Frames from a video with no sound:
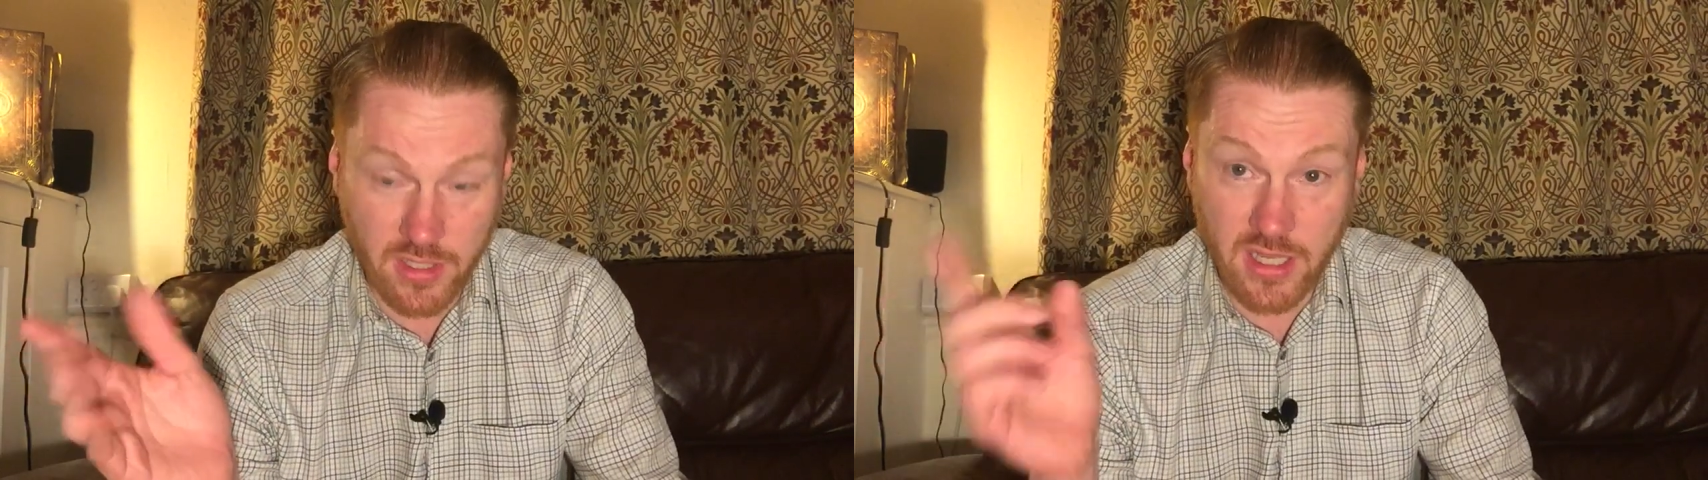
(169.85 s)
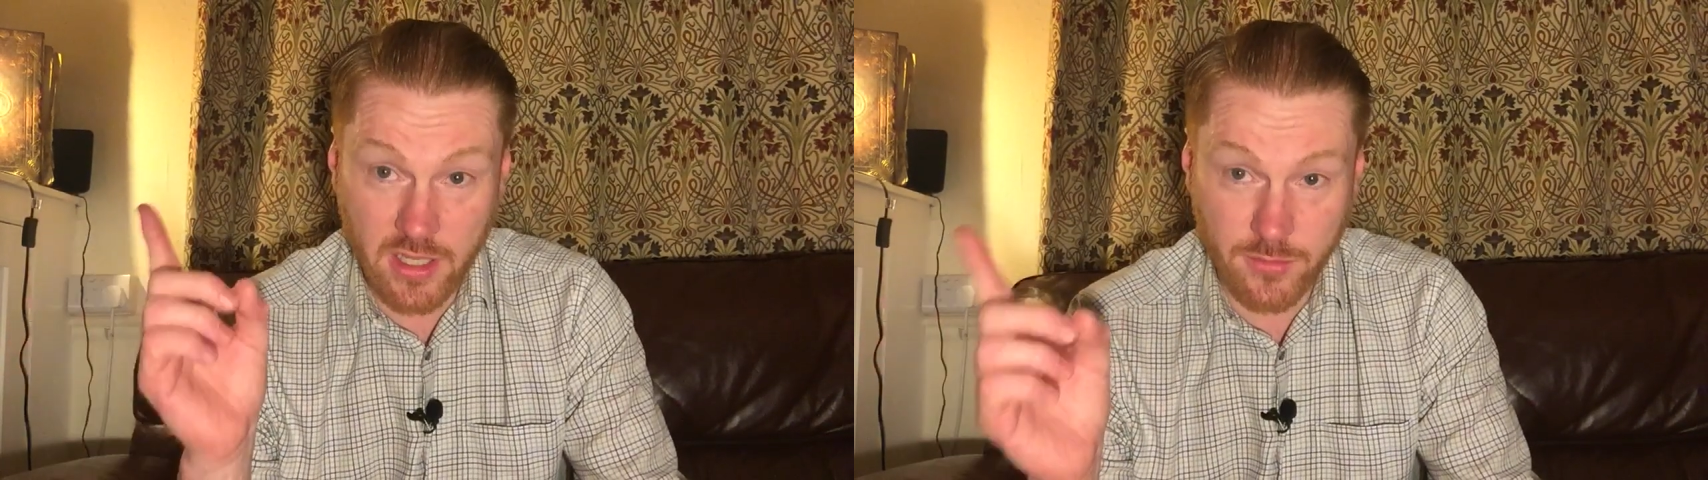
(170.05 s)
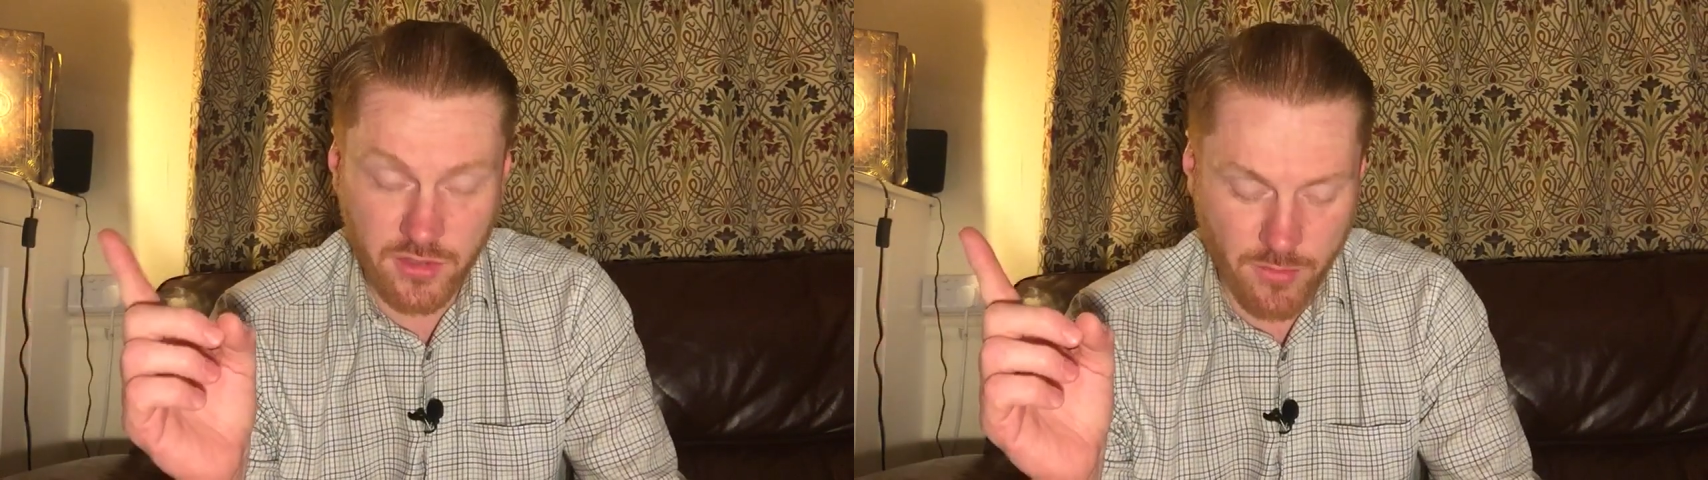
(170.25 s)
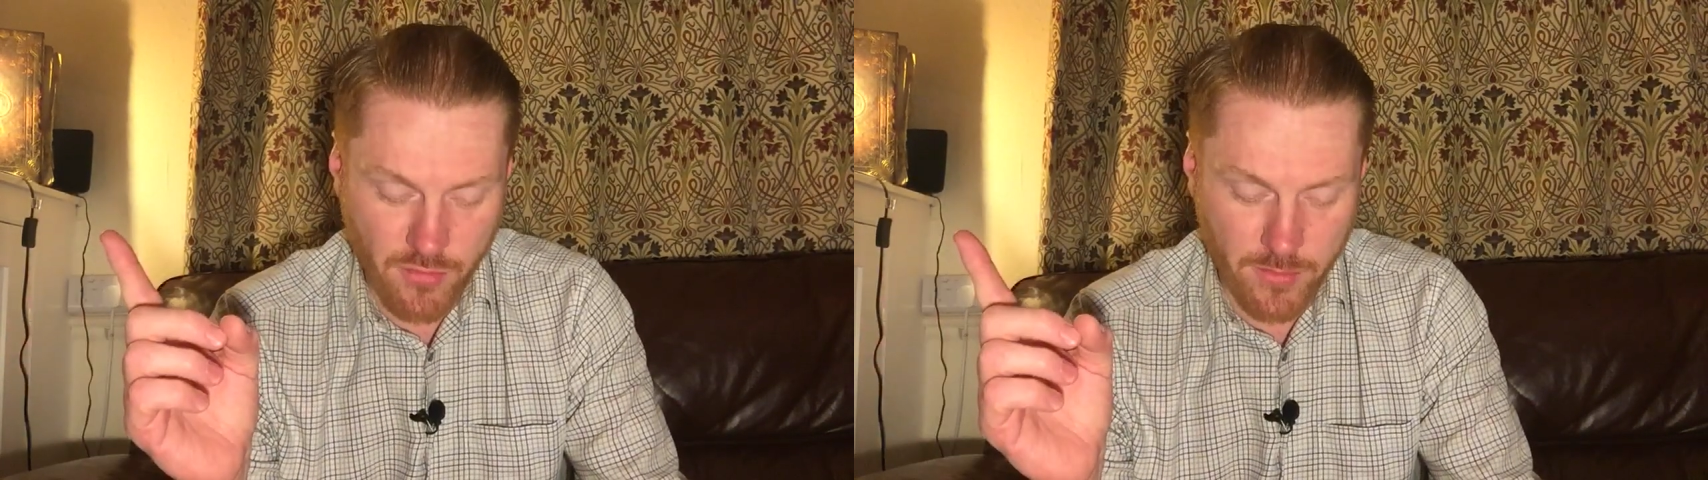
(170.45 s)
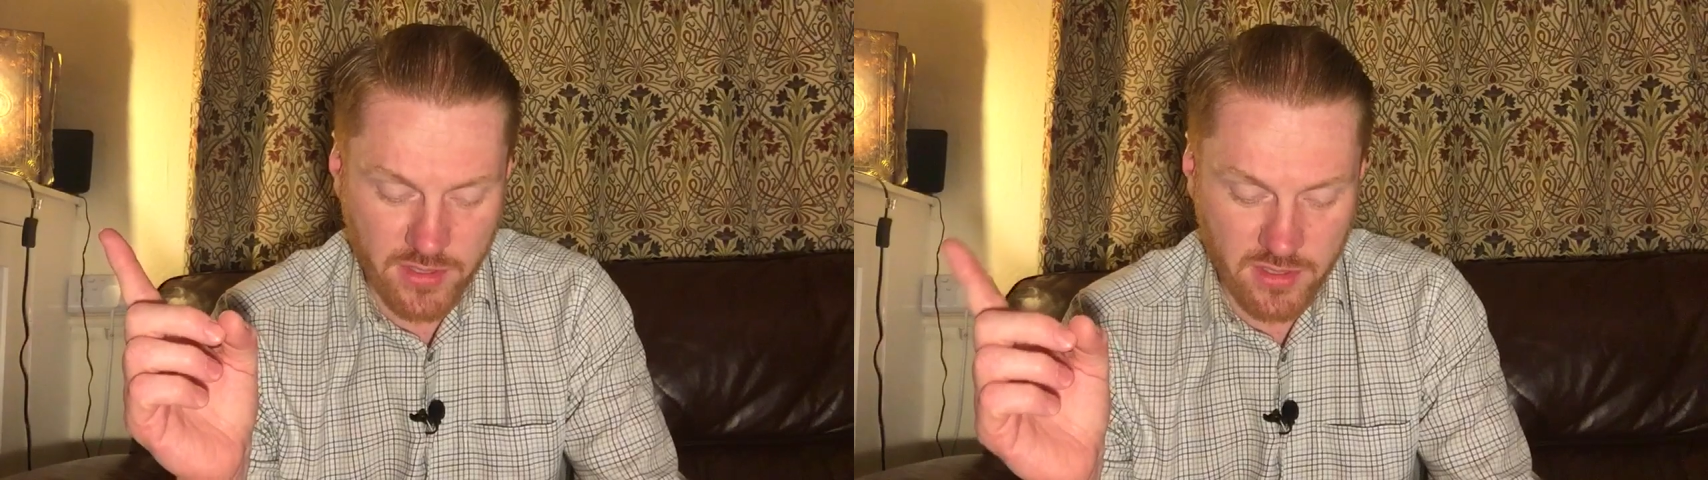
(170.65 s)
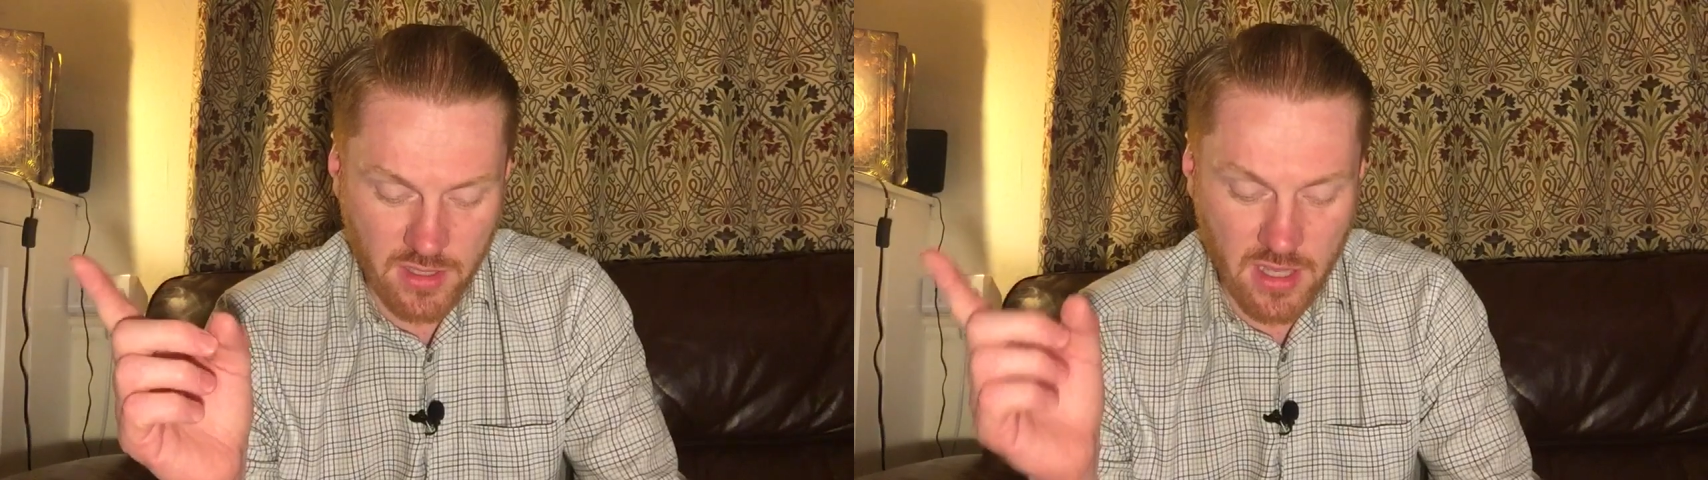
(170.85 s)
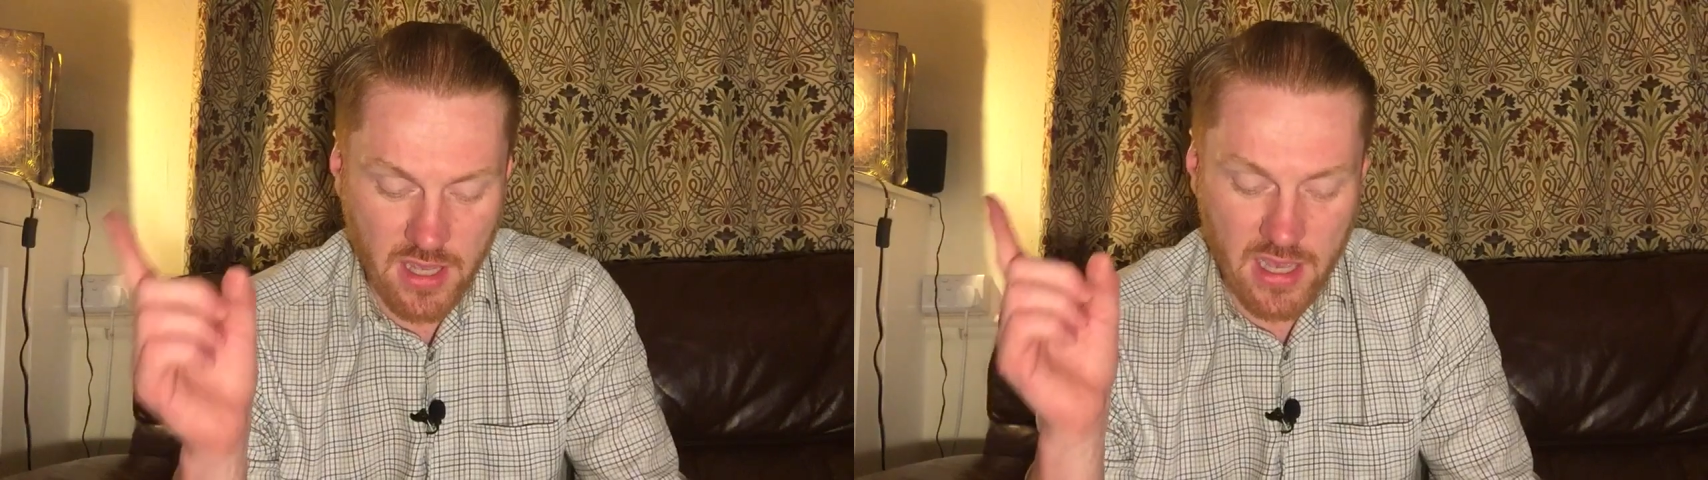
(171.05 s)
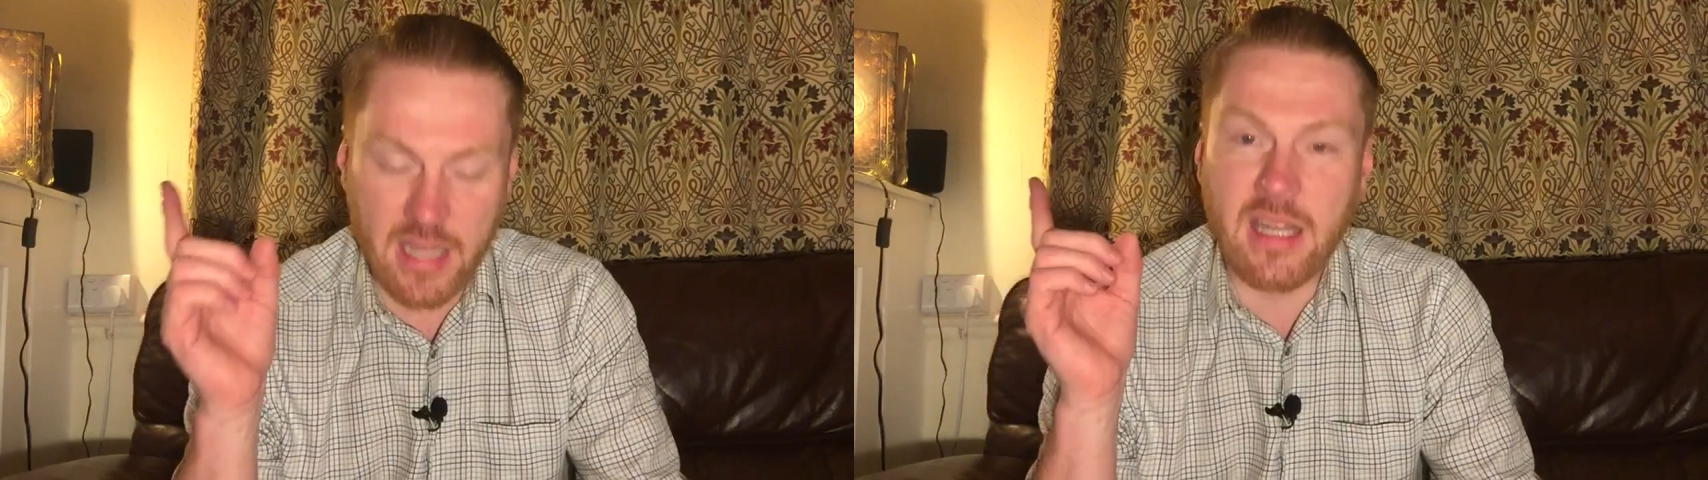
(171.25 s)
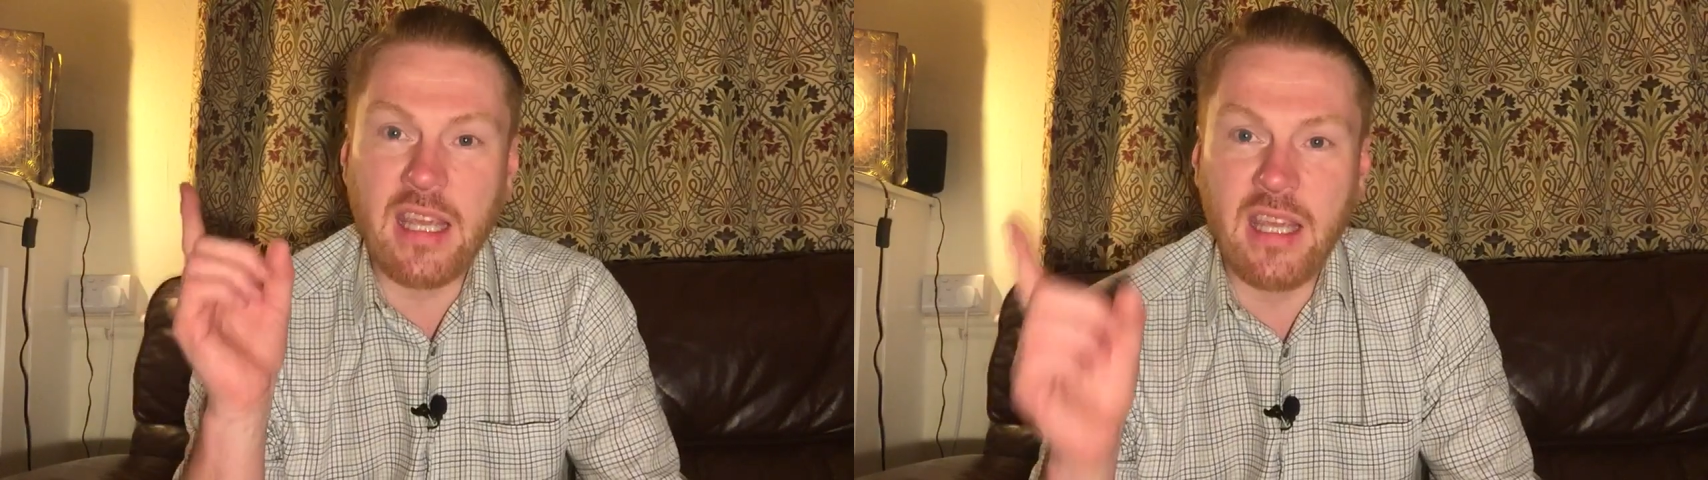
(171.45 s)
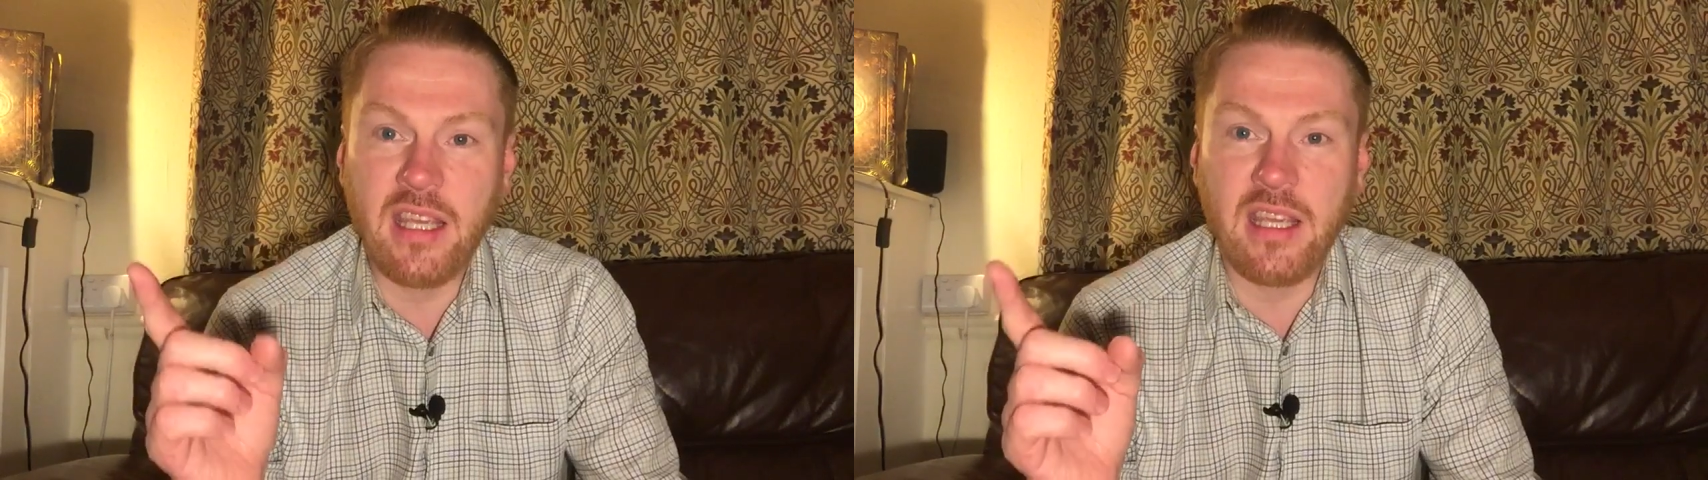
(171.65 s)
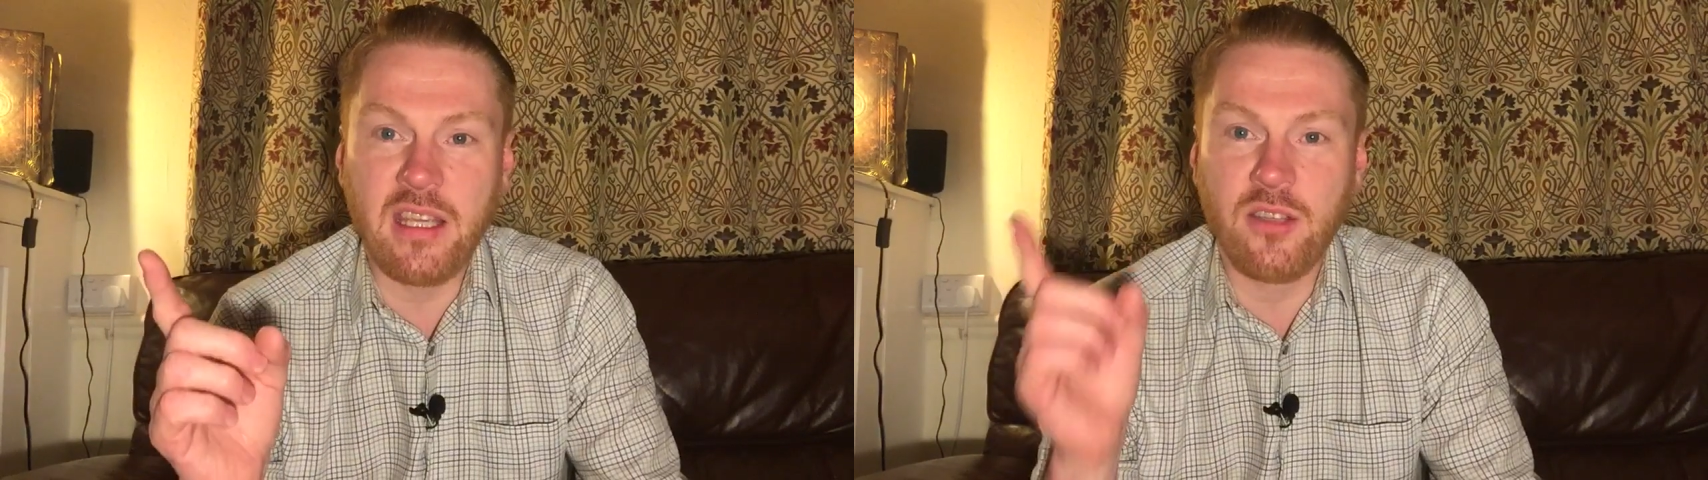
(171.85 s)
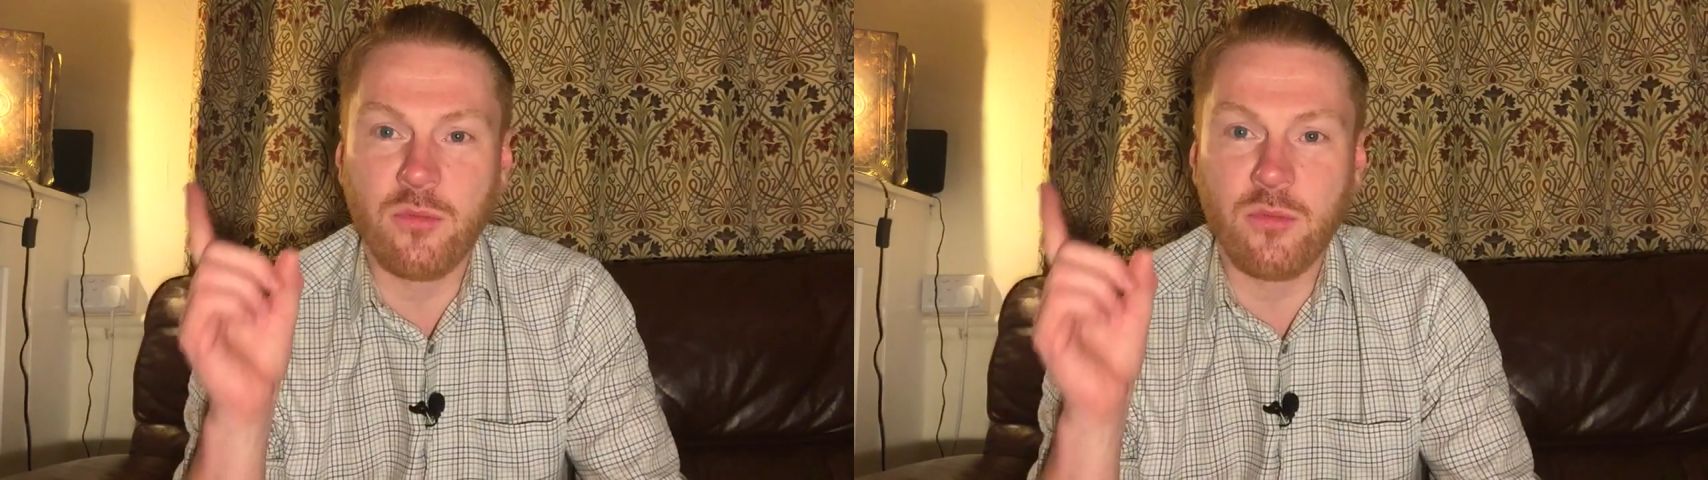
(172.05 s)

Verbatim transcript: And here comes the promise, and he